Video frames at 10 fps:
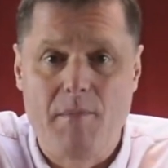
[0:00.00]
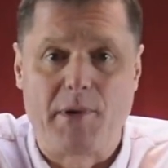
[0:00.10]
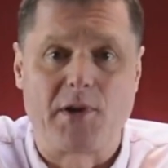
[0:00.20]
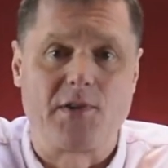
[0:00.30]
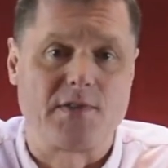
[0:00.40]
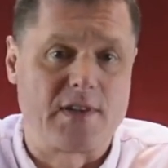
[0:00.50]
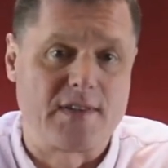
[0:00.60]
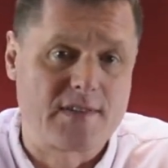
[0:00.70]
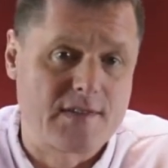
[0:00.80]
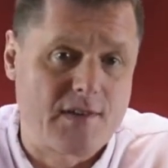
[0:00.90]
because the
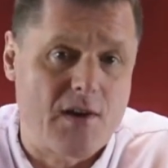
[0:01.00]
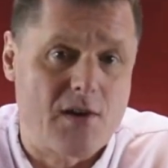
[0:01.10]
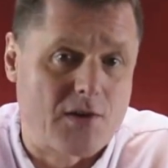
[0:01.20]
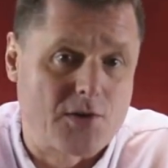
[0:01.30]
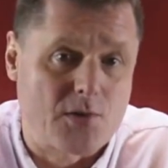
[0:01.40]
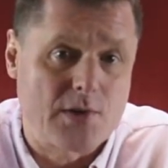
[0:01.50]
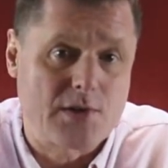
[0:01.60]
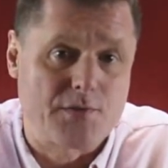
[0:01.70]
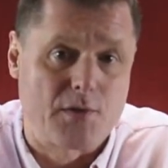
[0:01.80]
stark choice